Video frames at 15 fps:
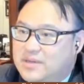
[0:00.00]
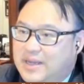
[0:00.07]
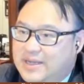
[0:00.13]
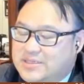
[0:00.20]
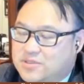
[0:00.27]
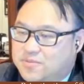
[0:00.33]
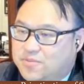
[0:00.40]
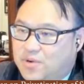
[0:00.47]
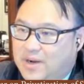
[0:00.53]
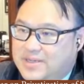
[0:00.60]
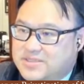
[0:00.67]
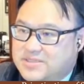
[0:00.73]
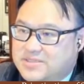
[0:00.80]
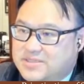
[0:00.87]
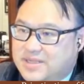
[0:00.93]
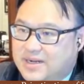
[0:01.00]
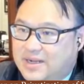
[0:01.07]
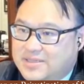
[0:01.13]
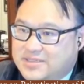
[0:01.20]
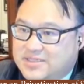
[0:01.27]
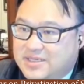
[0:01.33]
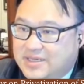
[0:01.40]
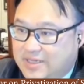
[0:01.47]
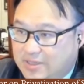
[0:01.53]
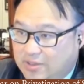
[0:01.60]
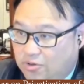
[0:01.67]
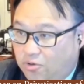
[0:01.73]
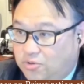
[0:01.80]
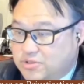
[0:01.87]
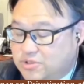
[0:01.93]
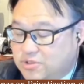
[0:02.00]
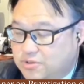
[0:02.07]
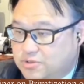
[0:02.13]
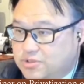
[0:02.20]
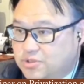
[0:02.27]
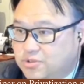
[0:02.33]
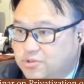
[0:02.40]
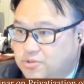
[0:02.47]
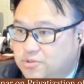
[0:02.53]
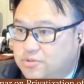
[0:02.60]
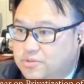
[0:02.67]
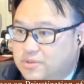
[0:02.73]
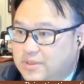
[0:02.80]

enterprises that are seeking also to